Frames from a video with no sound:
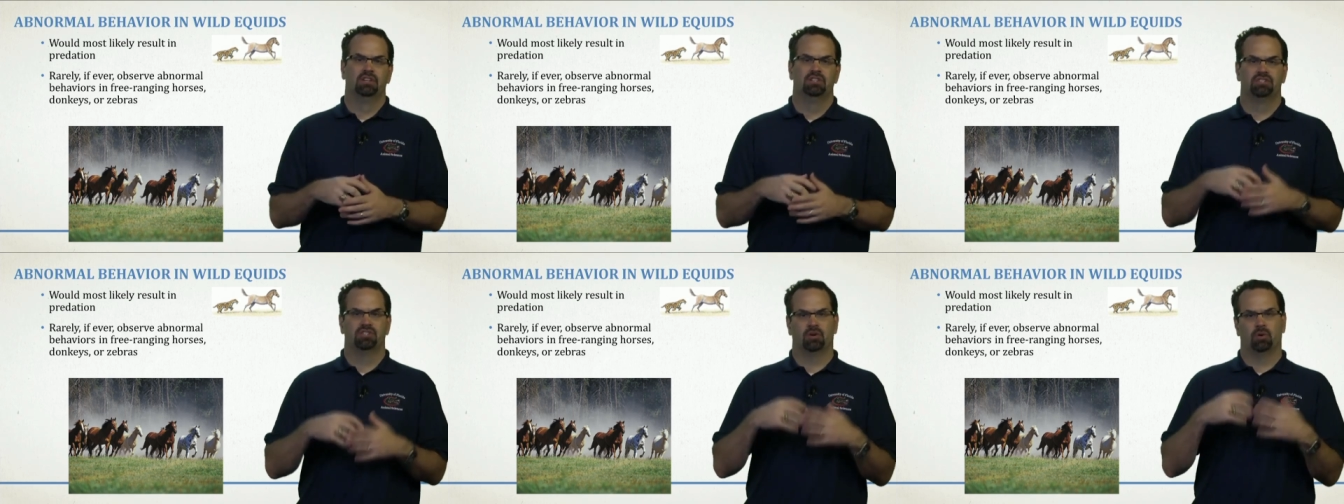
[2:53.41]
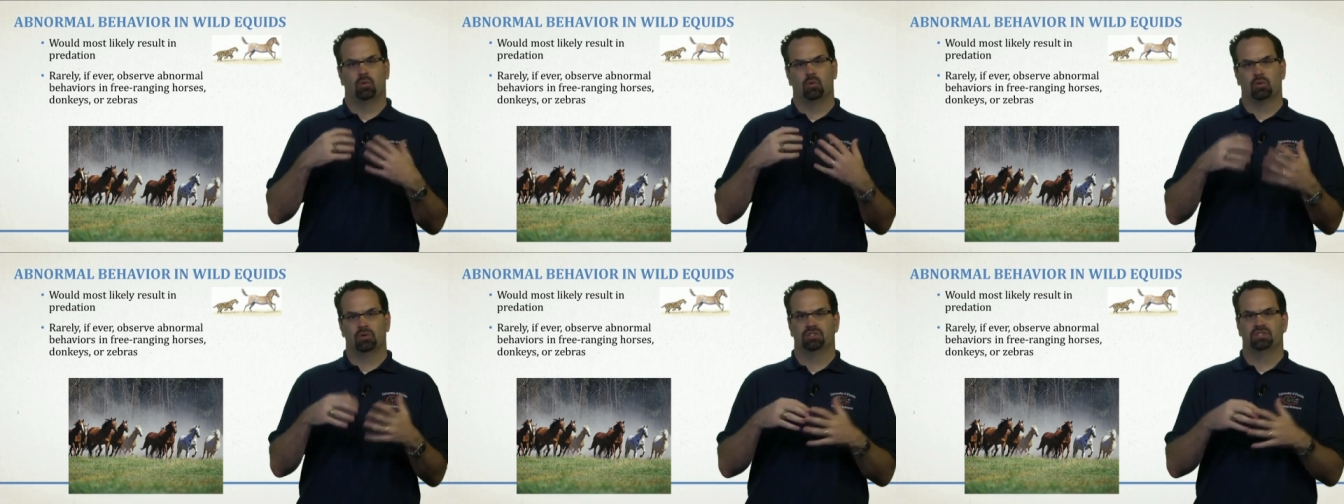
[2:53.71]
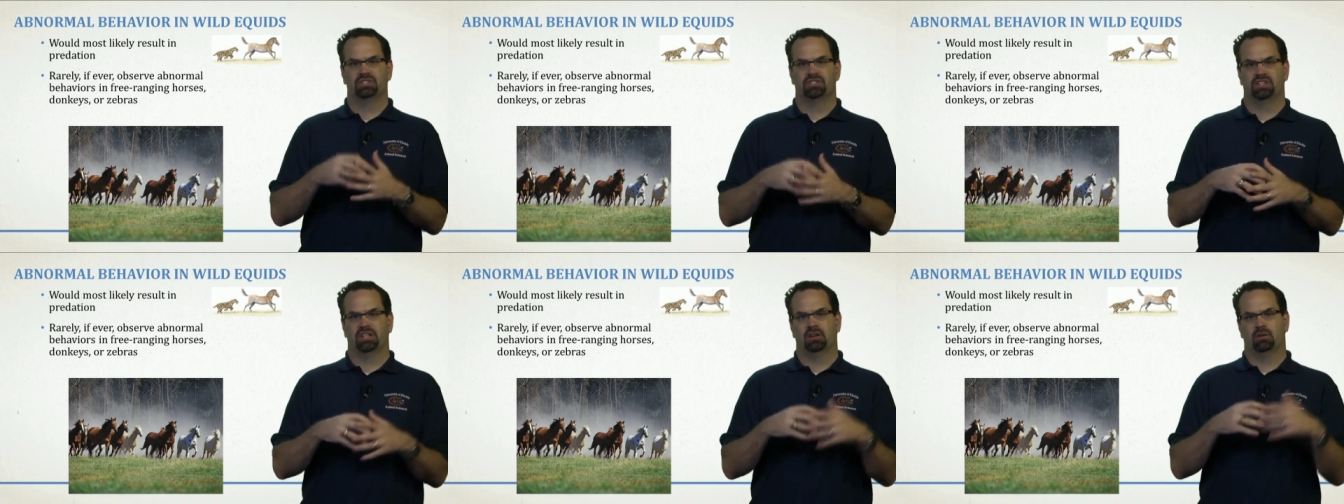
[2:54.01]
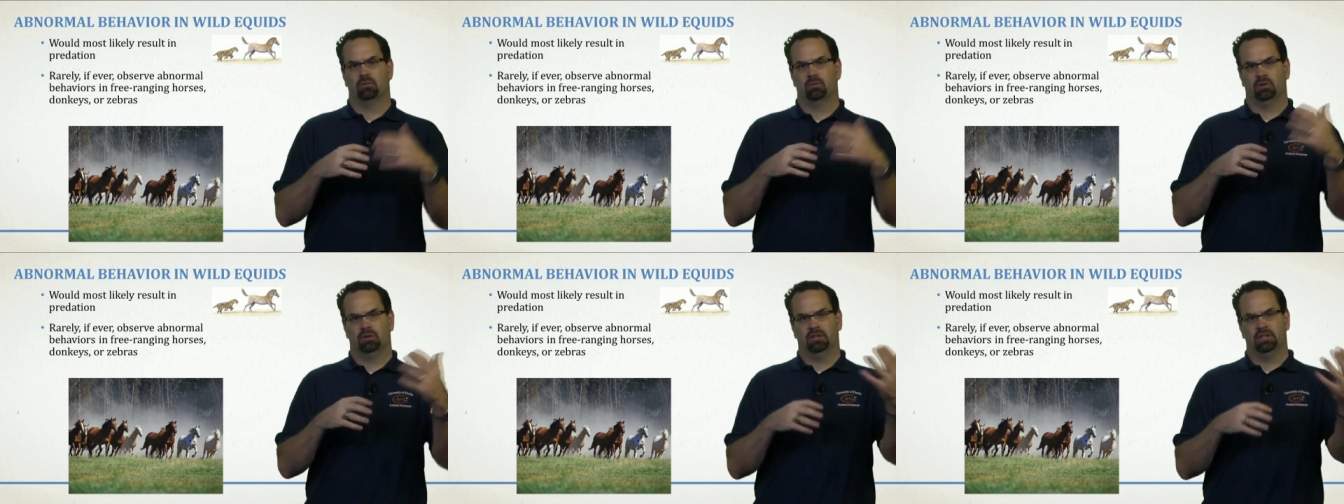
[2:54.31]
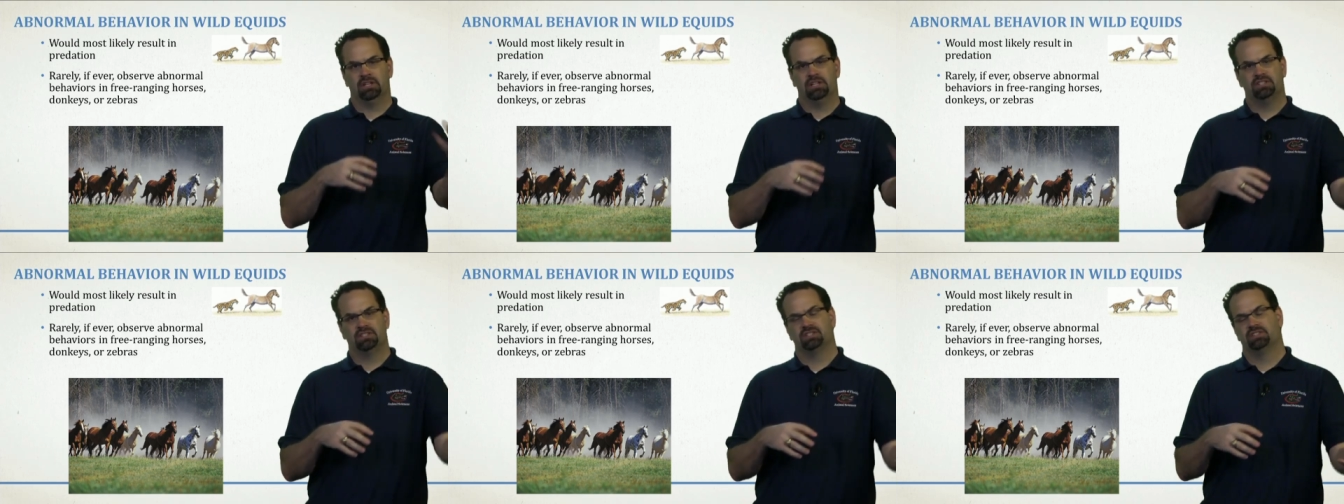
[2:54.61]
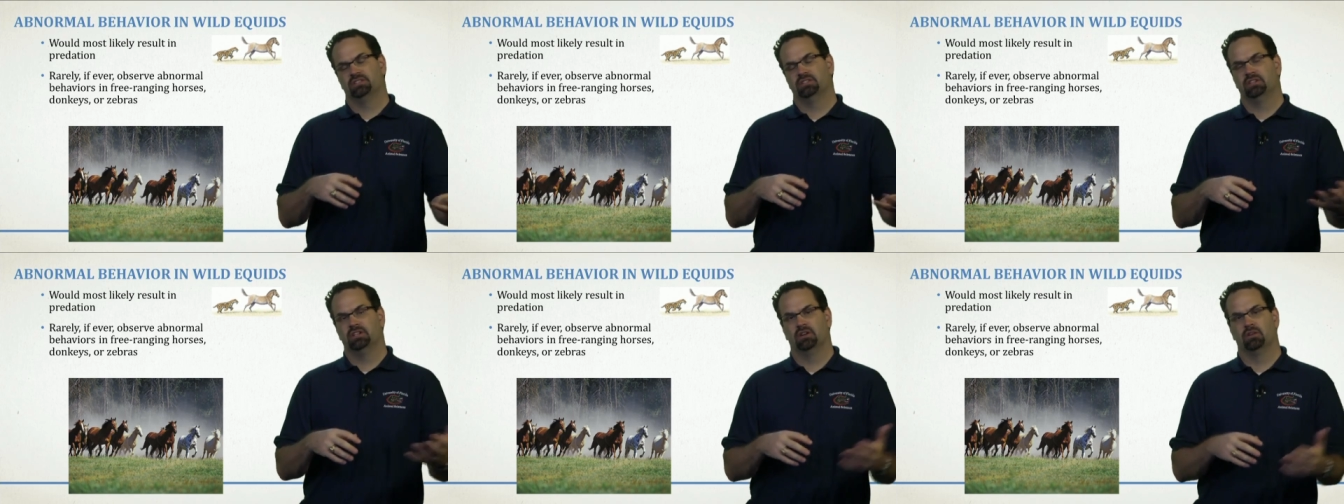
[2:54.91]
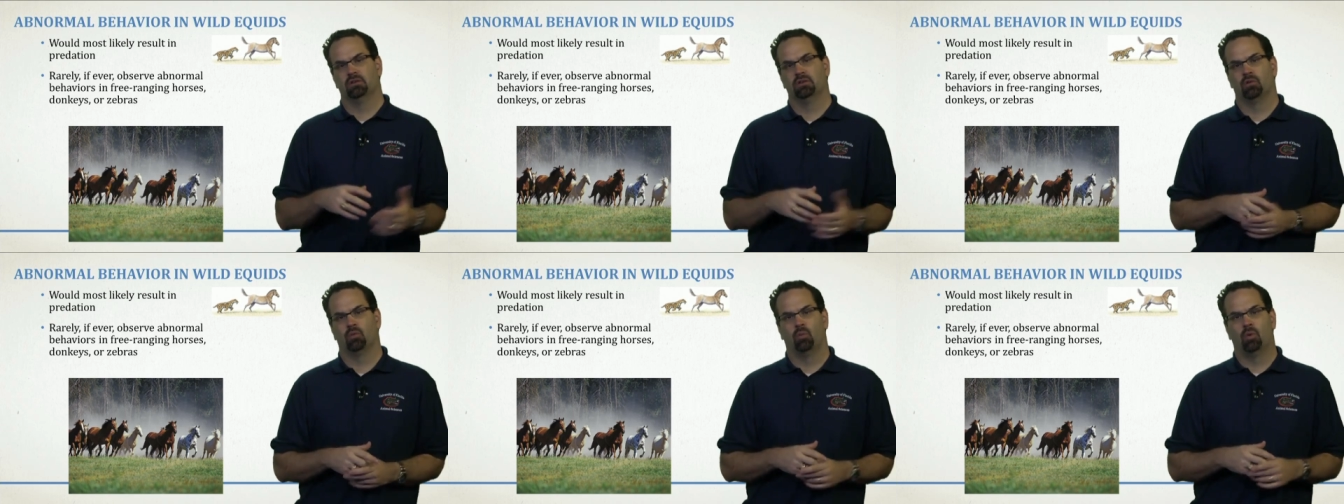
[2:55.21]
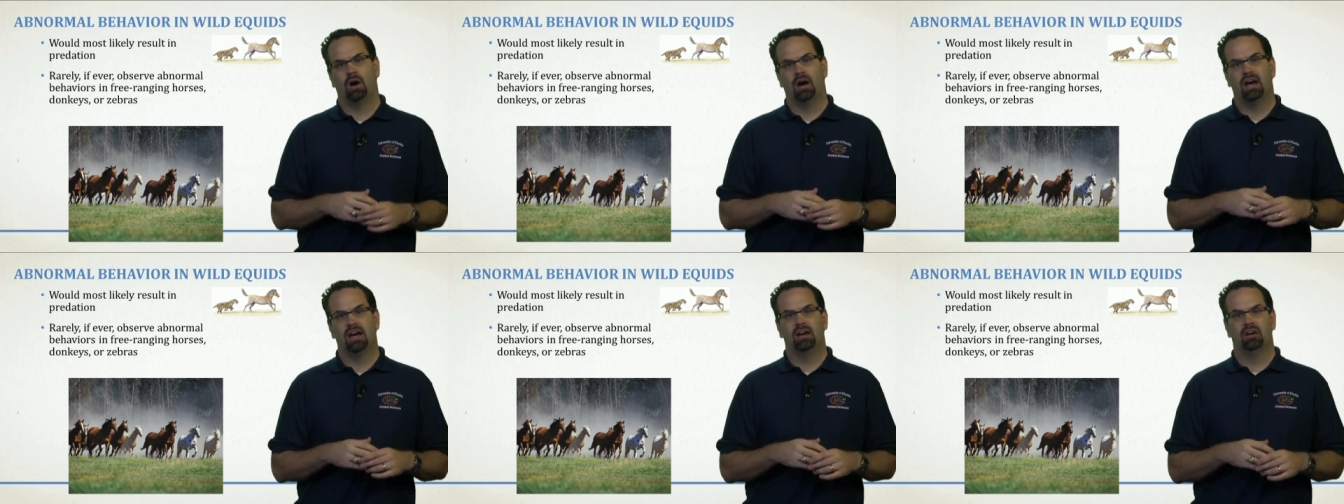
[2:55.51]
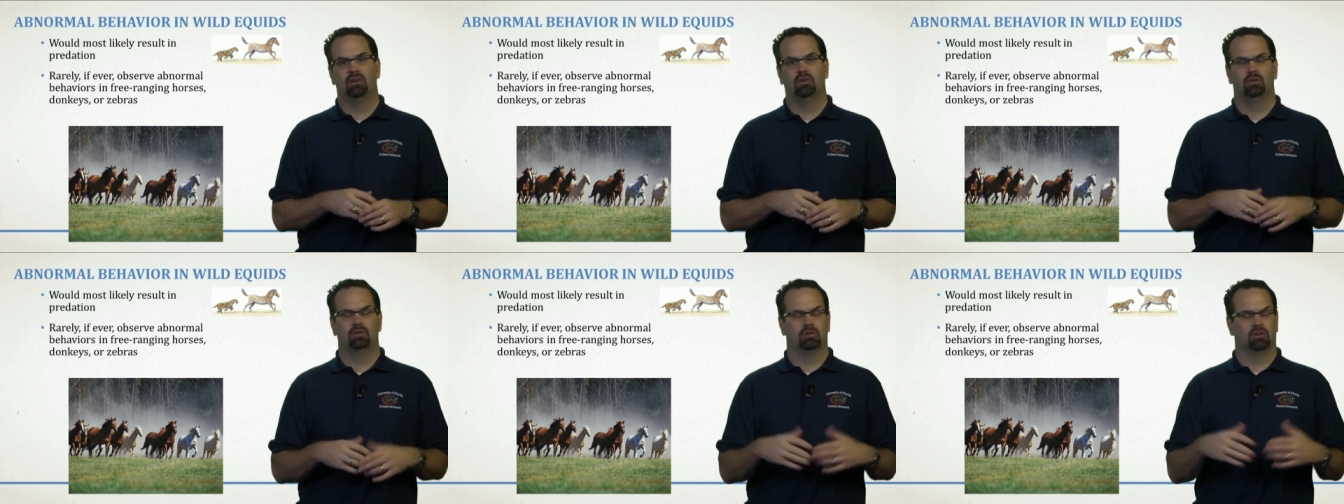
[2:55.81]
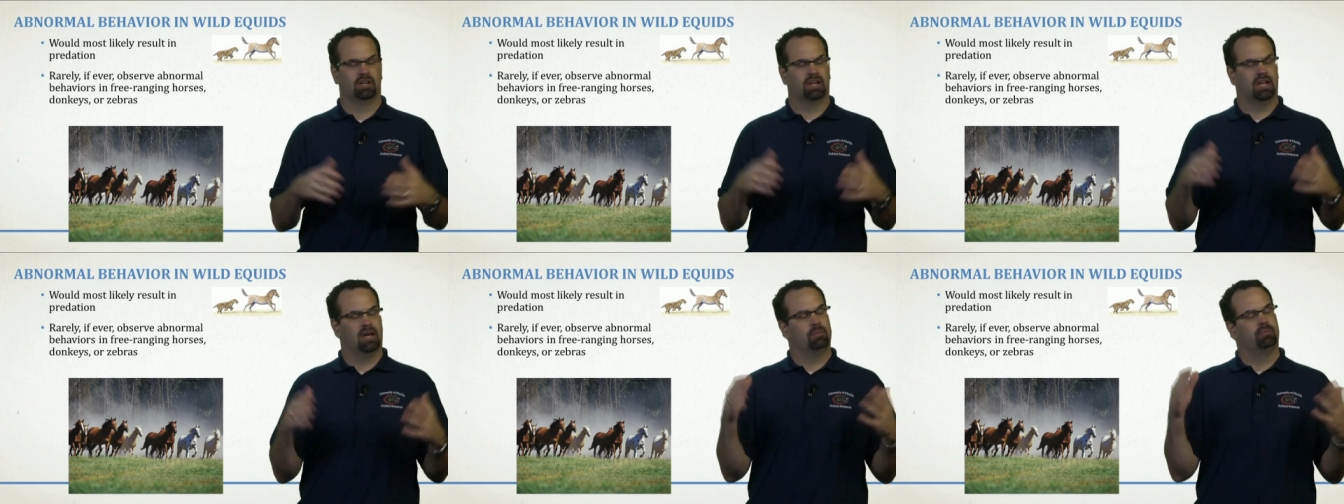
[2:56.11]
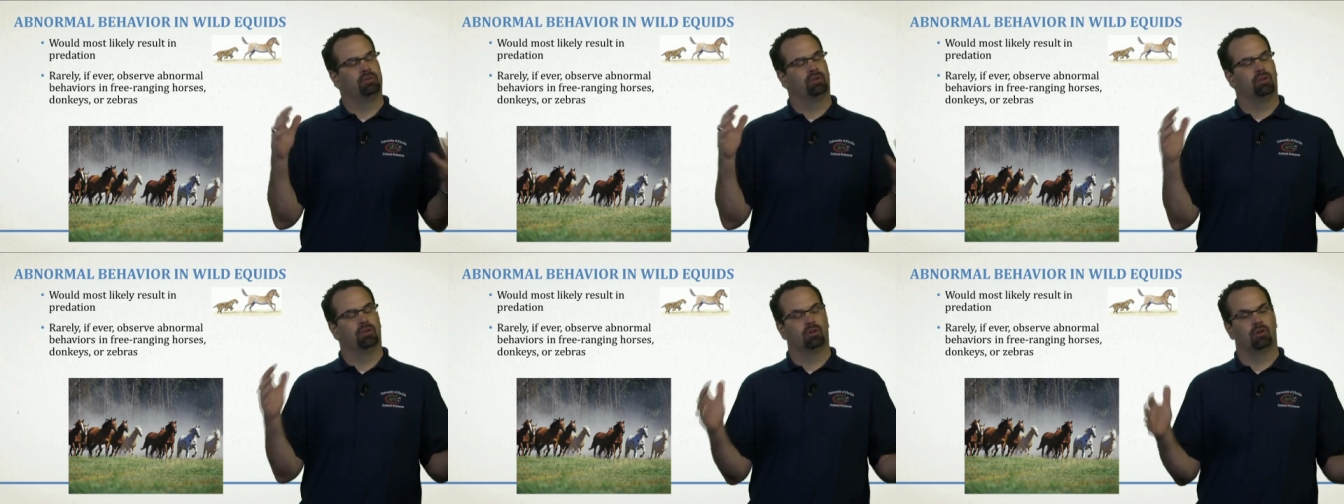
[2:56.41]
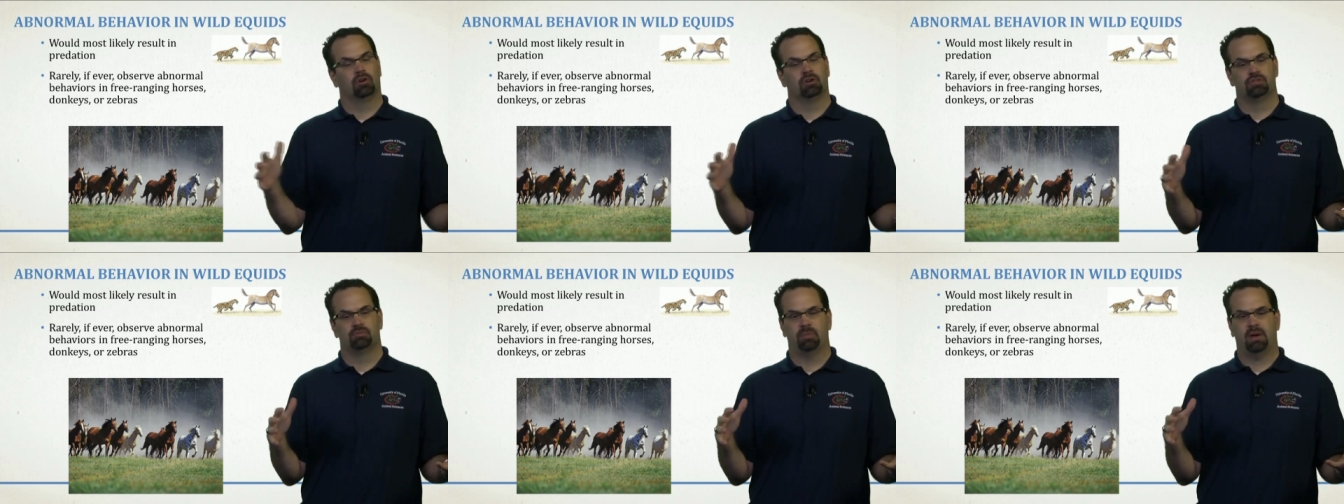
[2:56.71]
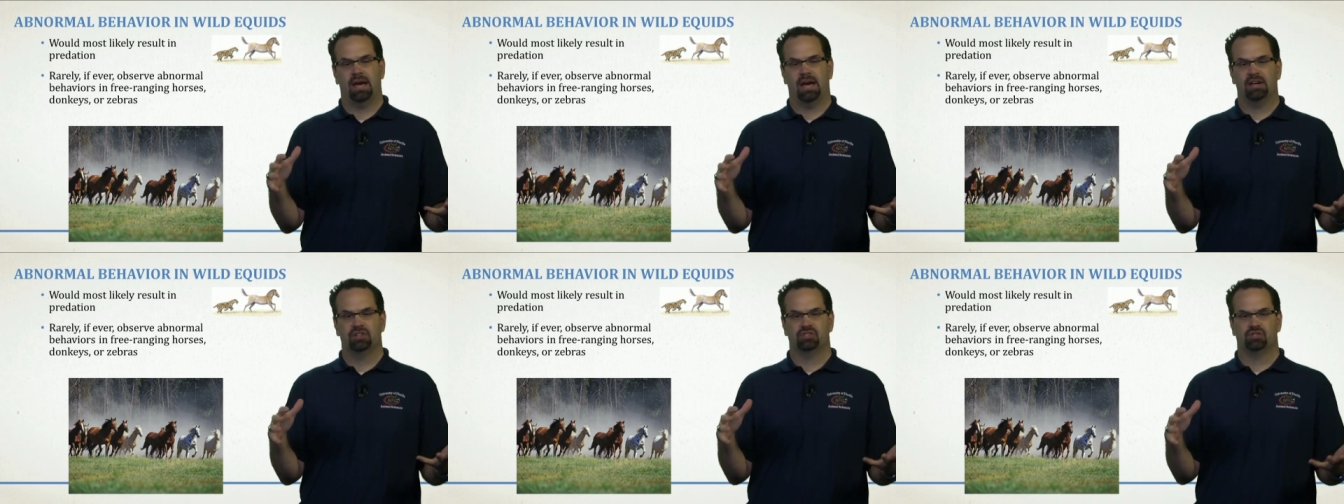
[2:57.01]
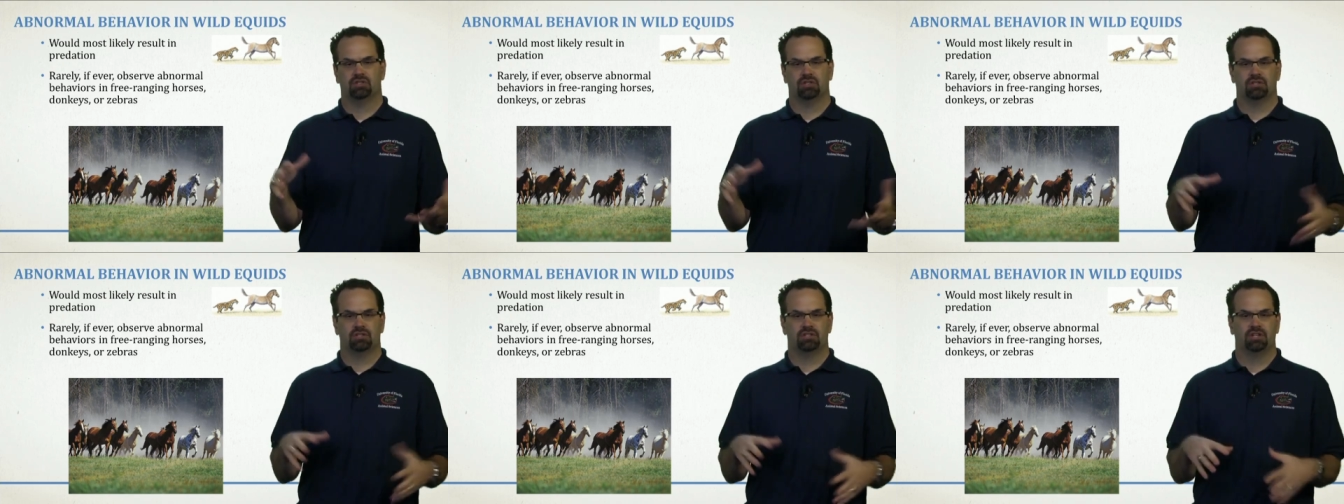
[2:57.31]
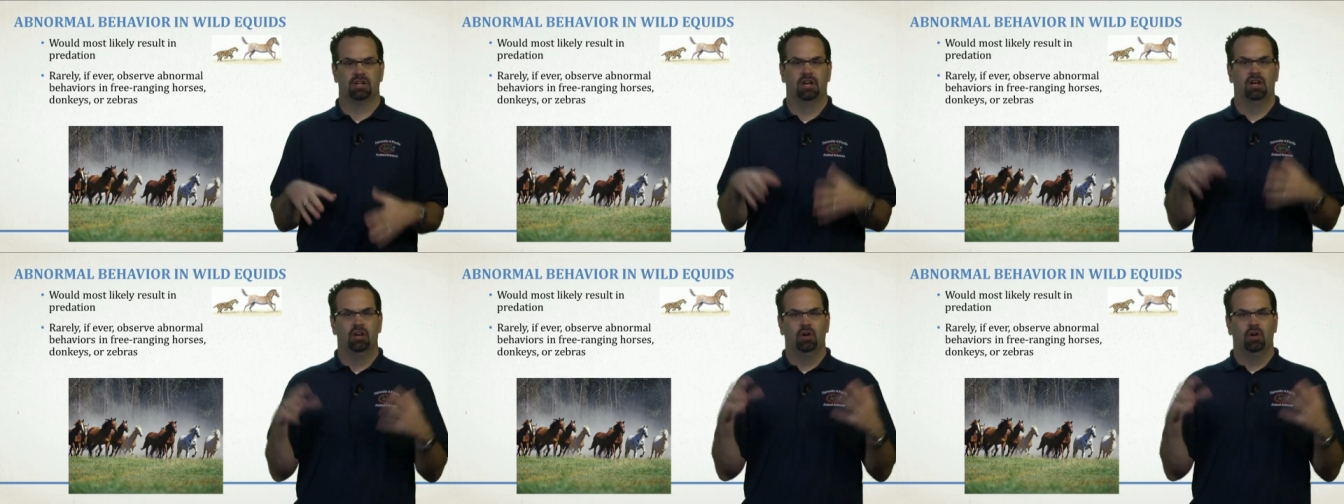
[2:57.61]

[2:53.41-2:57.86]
so horses that are released, in the wild or kept on large pastures.